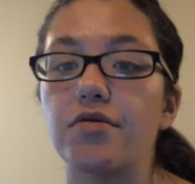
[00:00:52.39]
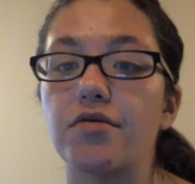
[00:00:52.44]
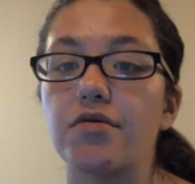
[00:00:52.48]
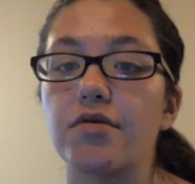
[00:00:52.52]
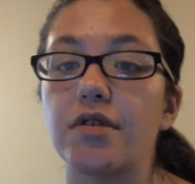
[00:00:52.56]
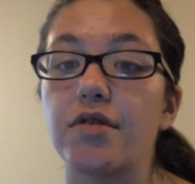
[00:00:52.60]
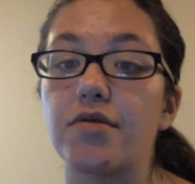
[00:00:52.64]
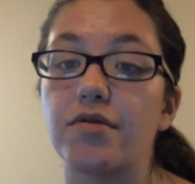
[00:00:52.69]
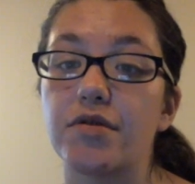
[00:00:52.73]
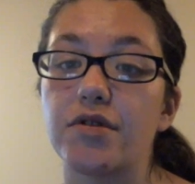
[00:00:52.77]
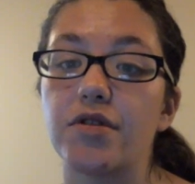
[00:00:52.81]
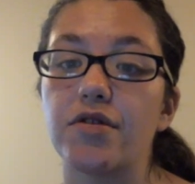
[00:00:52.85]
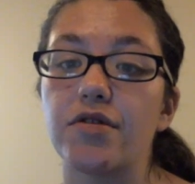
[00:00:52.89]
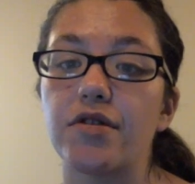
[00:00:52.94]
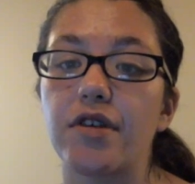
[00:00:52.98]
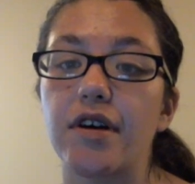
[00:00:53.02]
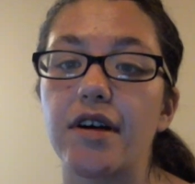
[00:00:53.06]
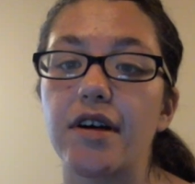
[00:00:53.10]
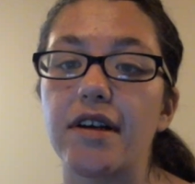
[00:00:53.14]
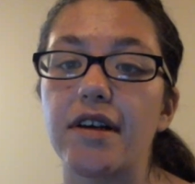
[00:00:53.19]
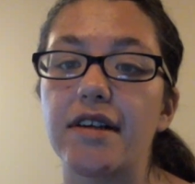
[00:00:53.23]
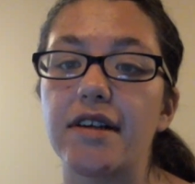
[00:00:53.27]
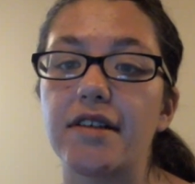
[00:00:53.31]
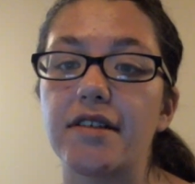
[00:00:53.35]
it was her
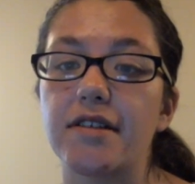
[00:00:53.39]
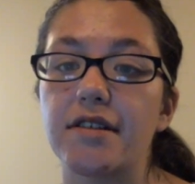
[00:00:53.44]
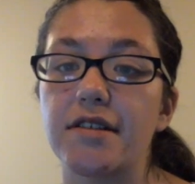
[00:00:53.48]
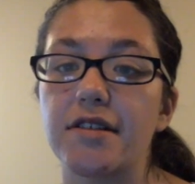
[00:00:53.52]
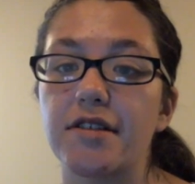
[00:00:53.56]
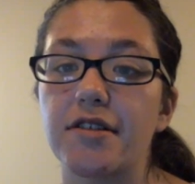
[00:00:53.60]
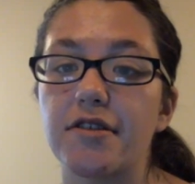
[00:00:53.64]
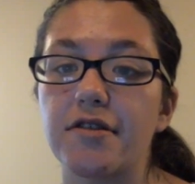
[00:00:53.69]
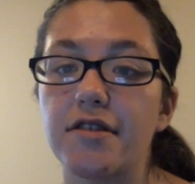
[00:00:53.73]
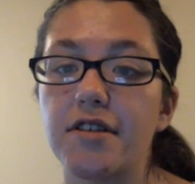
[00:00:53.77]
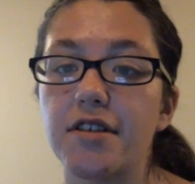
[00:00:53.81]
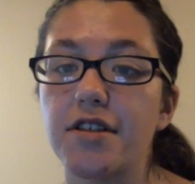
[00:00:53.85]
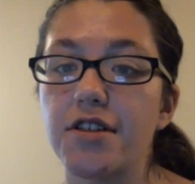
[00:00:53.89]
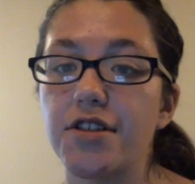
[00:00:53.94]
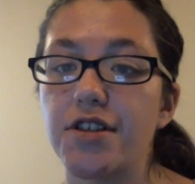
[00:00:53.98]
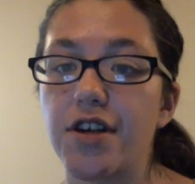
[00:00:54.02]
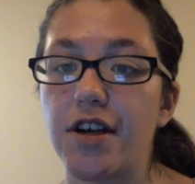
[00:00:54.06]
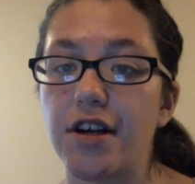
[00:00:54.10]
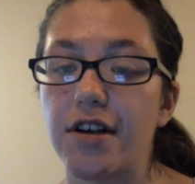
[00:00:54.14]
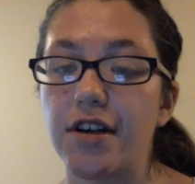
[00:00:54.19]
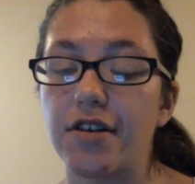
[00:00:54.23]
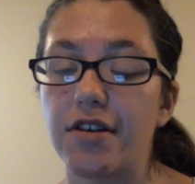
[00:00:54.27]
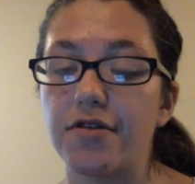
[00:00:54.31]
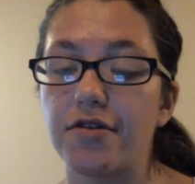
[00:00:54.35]
idea to start this
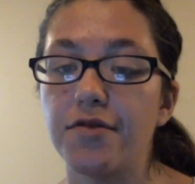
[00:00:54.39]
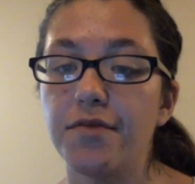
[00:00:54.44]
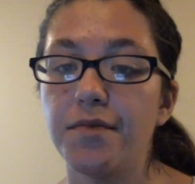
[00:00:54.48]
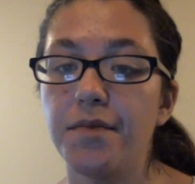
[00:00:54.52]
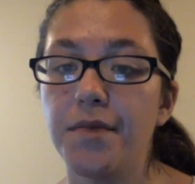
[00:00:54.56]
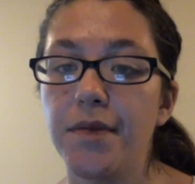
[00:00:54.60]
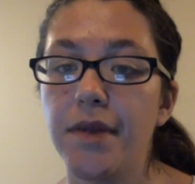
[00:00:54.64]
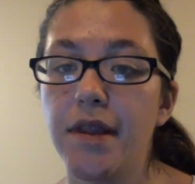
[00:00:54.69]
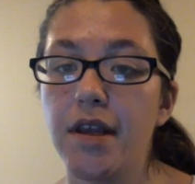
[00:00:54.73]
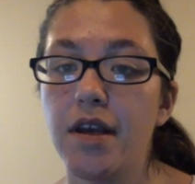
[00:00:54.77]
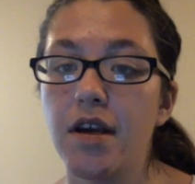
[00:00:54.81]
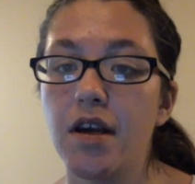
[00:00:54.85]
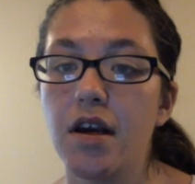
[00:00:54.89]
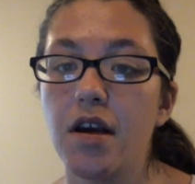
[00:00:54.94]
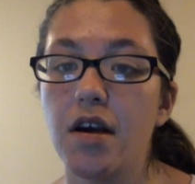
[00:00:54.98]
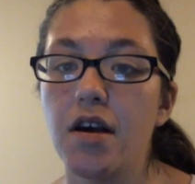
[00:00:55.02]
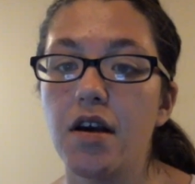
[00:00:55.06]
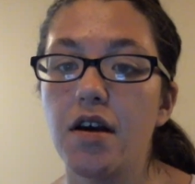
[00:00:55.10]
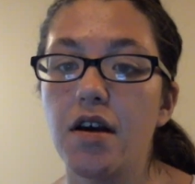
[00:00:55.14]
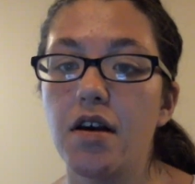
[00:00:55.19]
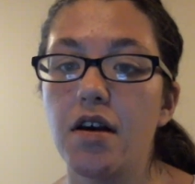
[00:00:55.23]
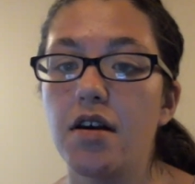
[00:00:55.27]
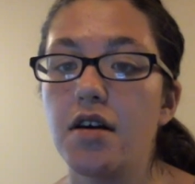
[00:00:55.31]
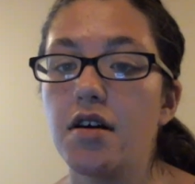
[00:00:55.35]
channel.
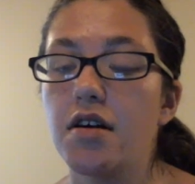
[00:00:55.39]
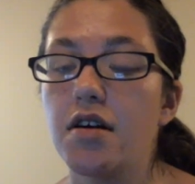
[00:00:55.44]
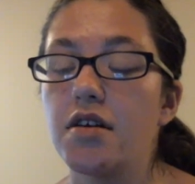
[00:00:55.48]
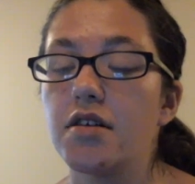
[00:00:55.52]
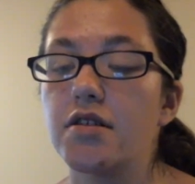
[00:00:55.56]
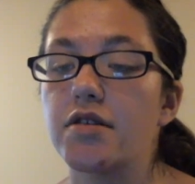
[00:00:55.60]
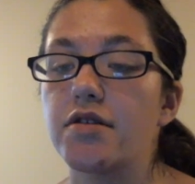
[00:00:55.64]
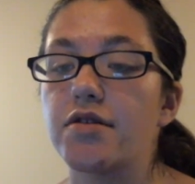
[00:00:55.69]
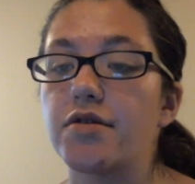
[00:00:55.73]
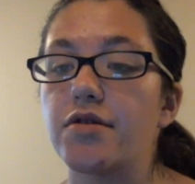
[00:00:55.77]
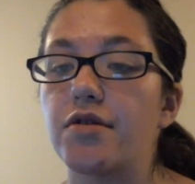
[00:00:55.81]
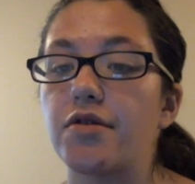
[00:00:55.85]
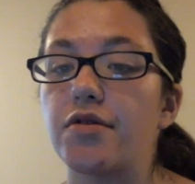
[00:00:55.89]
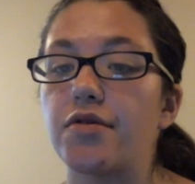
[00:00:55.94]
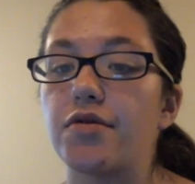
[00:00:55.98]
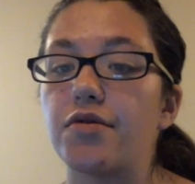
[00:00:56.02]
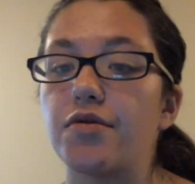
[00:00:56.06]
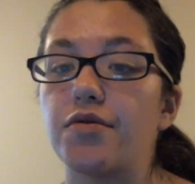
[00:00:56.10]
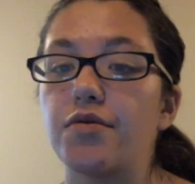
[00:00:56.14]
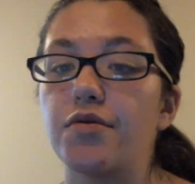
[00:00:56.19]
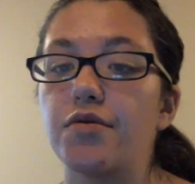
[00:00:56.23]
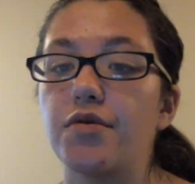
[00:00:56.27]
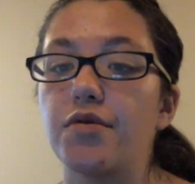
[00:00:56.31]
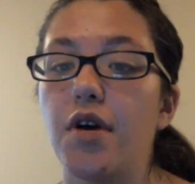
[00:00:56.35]

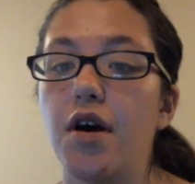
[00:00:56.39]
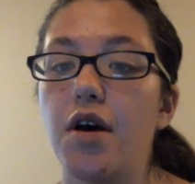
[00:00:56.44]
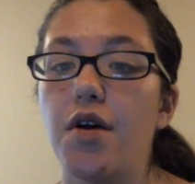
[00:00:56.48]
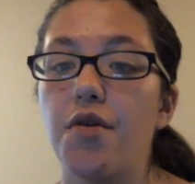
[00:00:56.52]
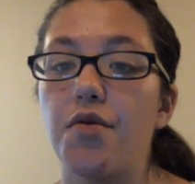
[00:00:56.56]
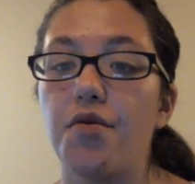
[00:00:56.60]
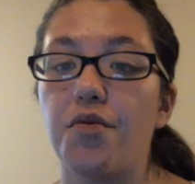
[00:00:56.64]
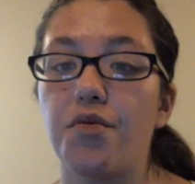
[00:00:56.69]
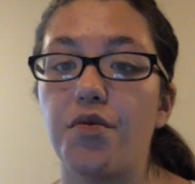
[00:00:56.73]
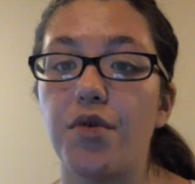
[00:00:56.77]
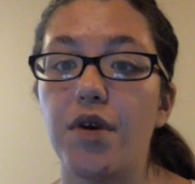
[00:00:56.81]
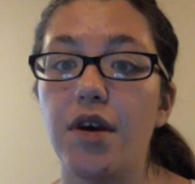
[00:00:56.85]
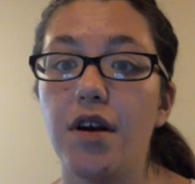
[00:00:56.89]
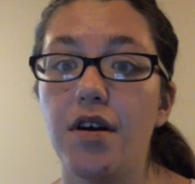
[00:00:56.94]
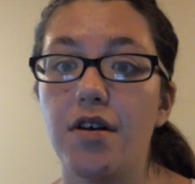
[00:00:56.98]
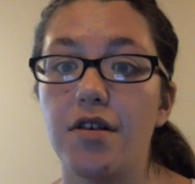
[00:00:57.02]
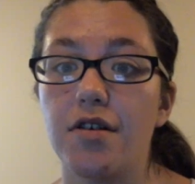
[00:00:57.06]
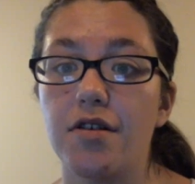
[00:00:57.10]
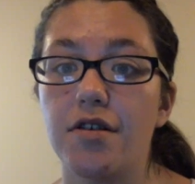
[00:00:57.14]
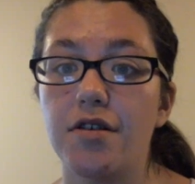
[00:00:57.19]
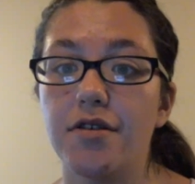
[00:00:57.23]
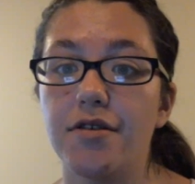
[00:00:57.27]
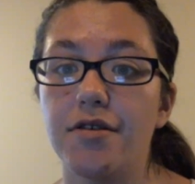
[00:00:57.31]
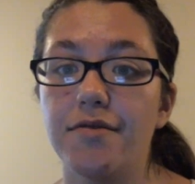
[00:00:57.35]
So we
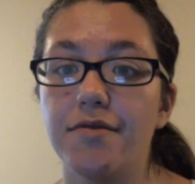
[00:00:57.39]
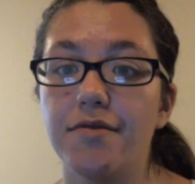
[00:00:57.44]
are